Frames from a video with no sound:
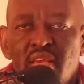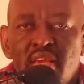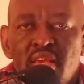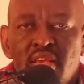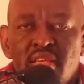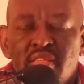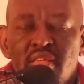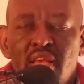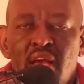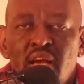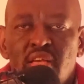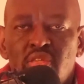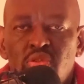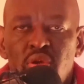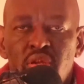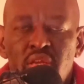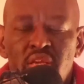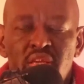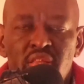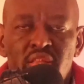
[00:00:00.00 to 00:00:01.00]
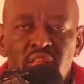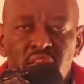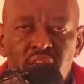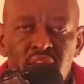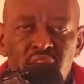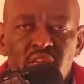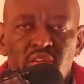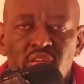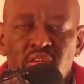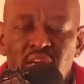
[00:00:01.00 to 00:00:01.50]
is actually the
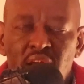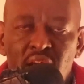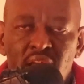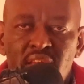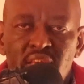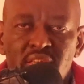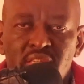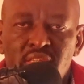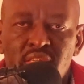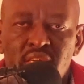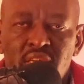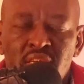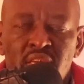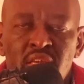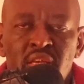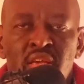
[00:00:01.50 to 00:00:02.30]
real currency.